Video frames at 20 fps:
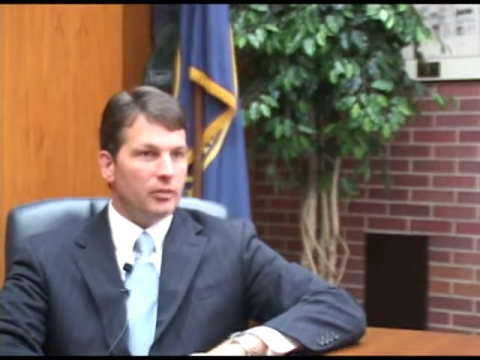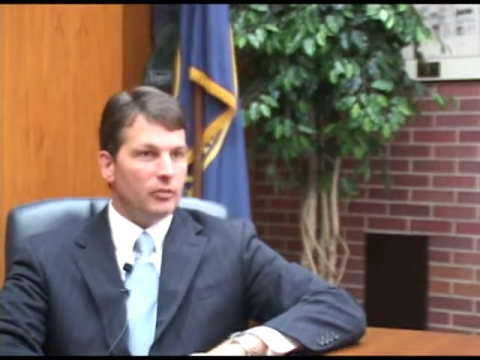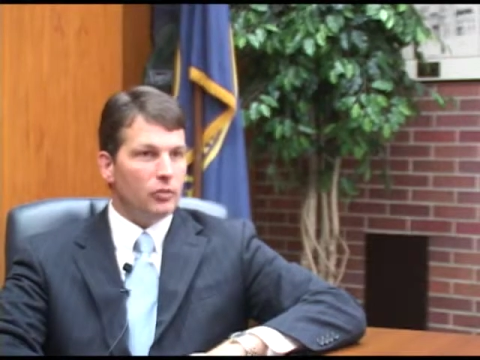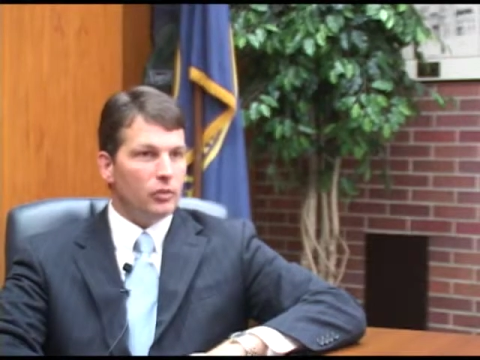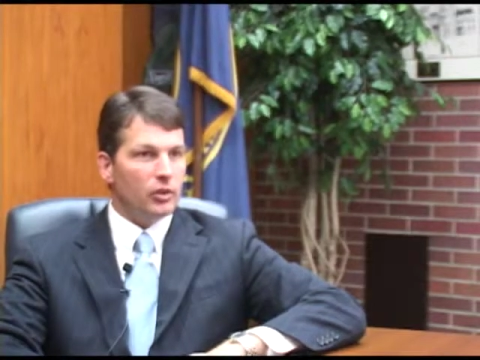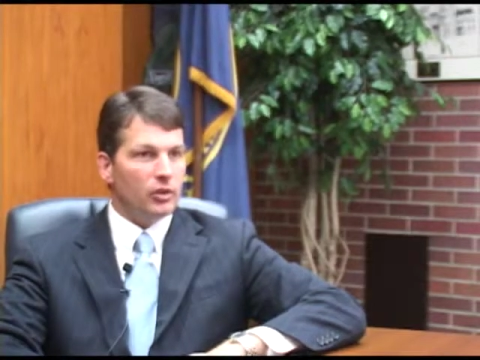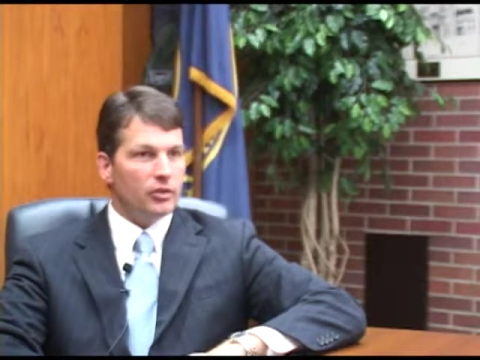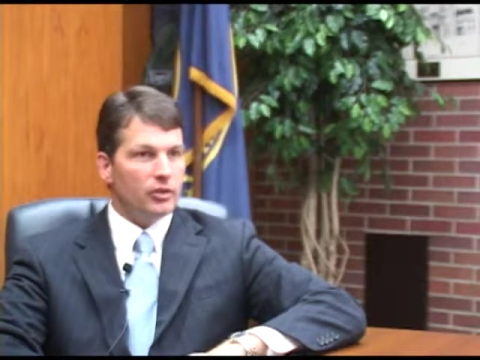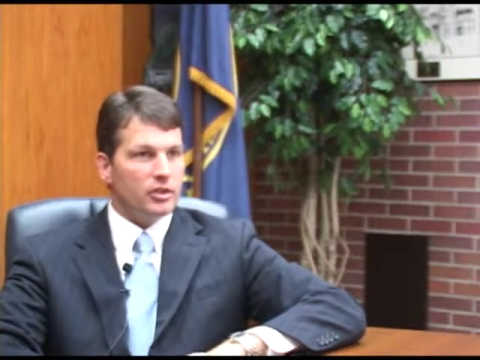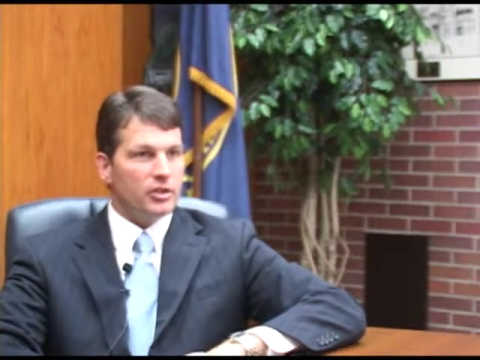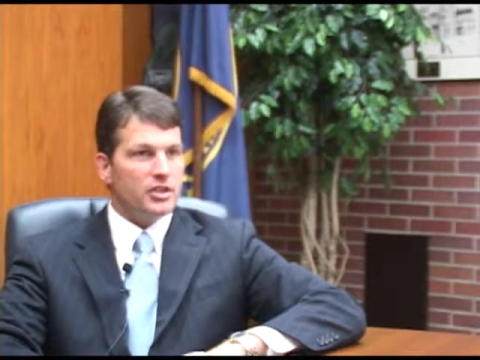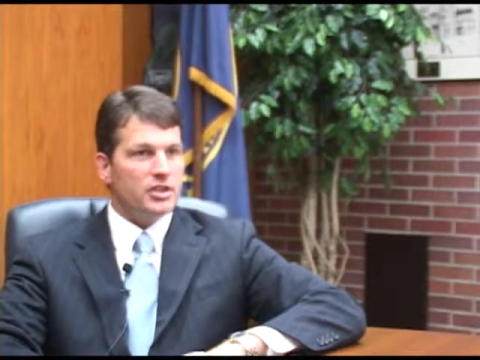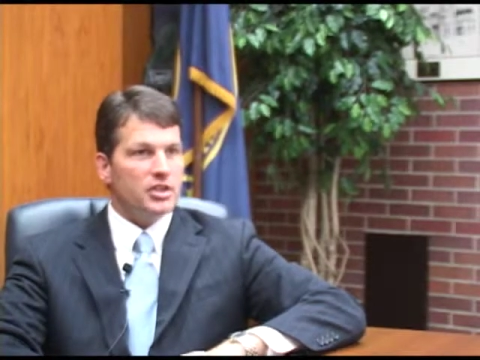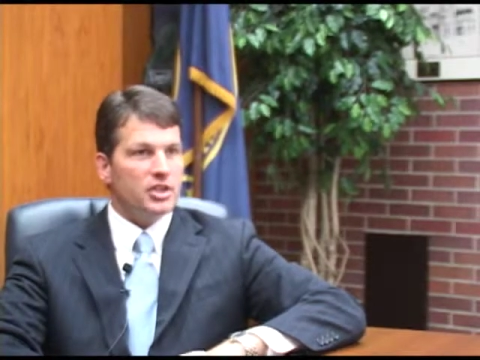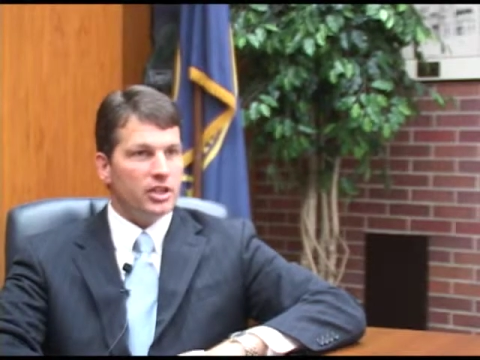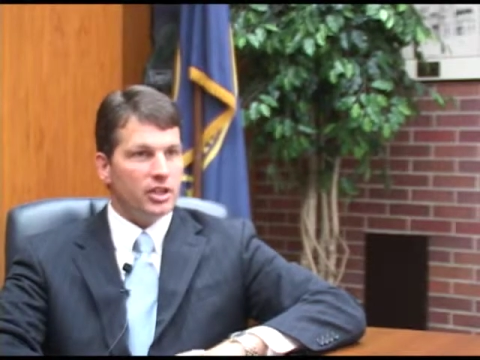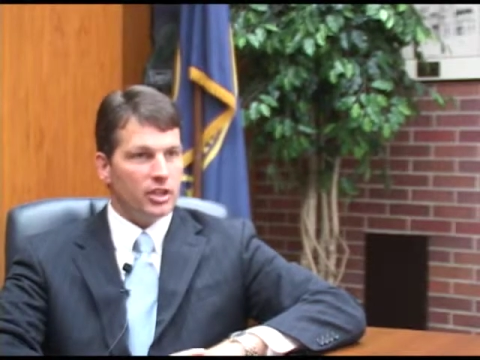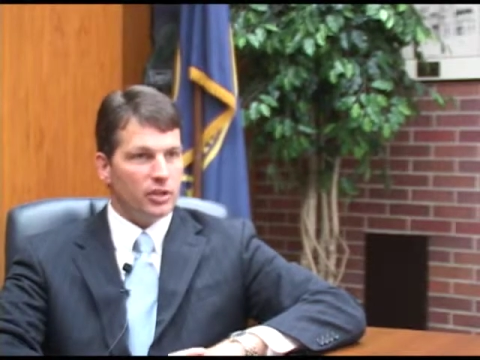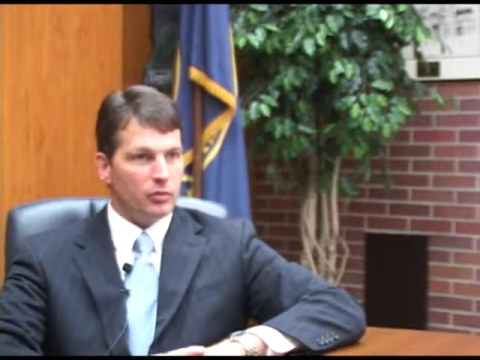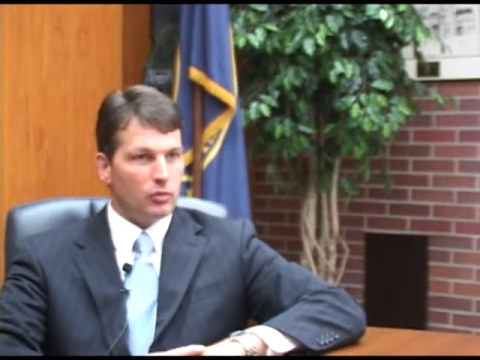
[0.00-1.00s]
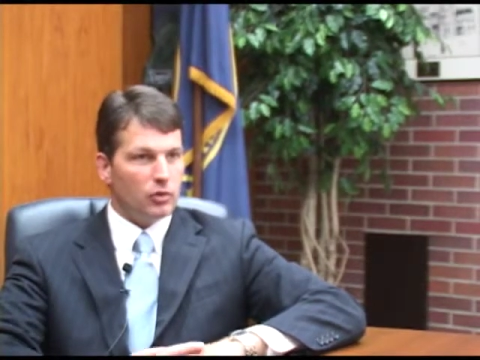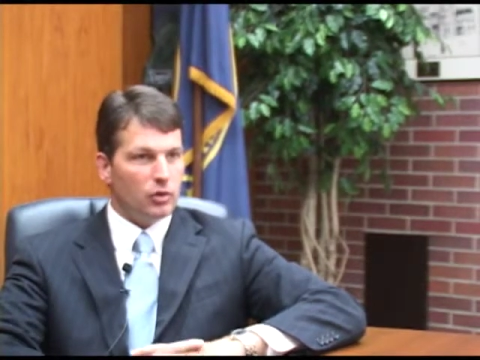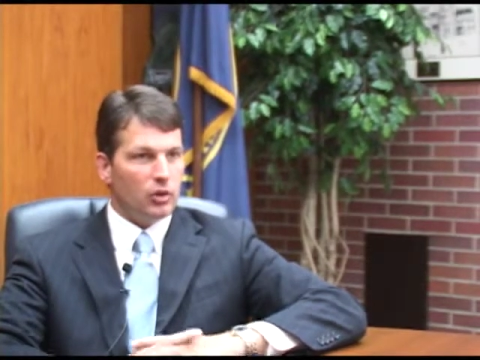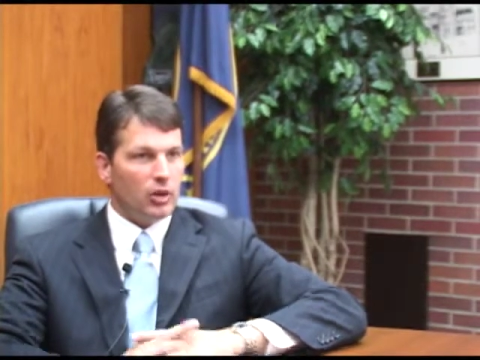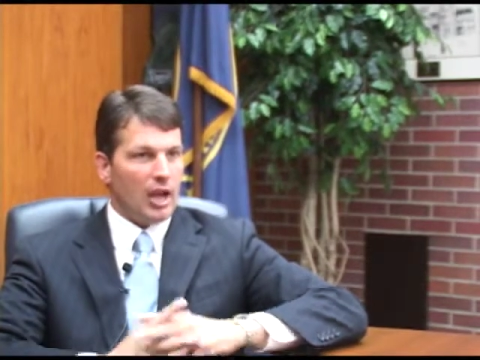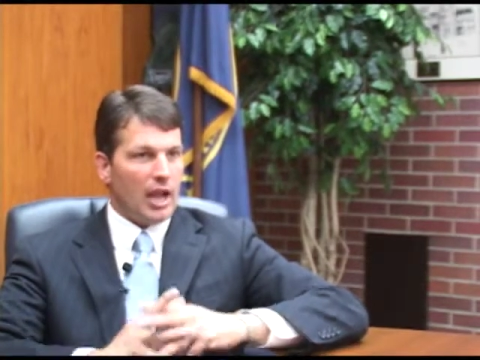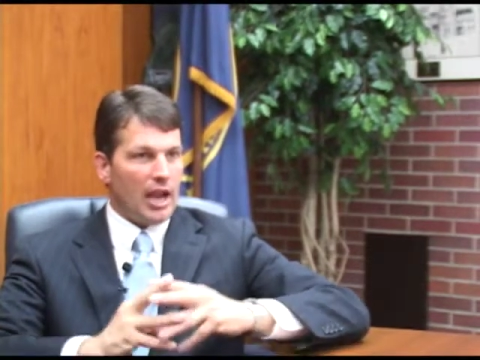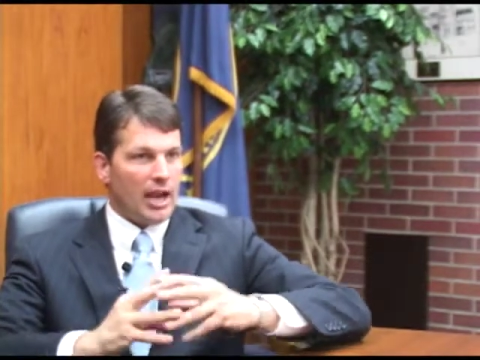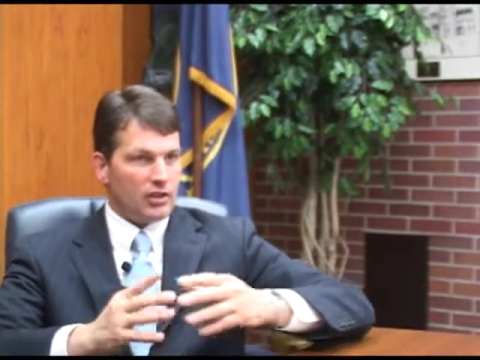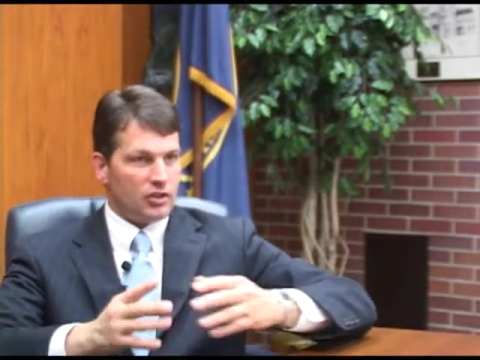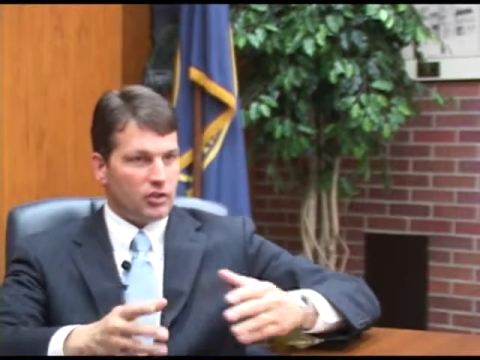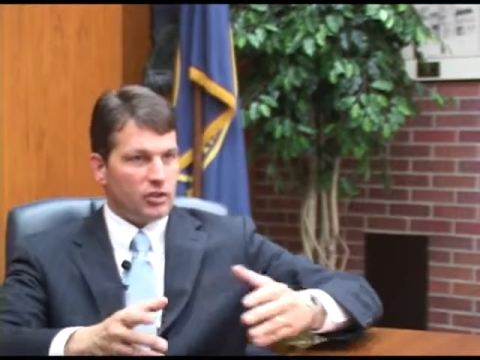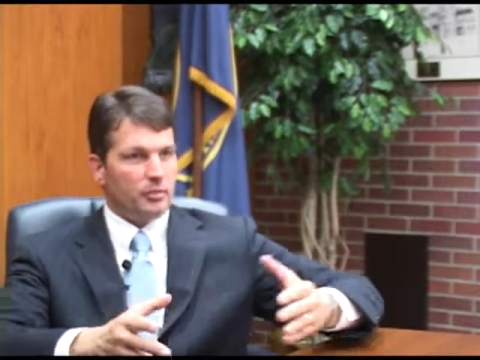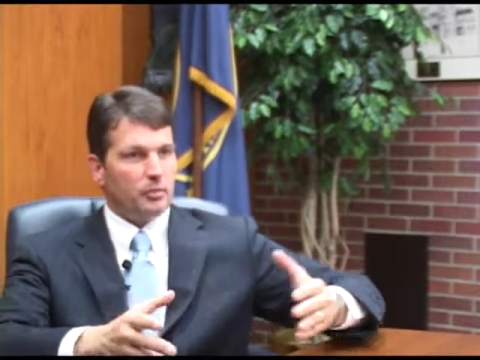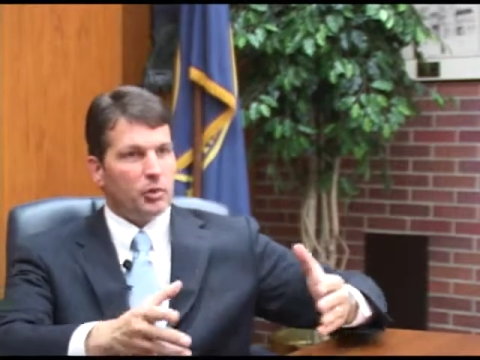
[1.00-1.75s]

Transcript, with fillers: where the city will actually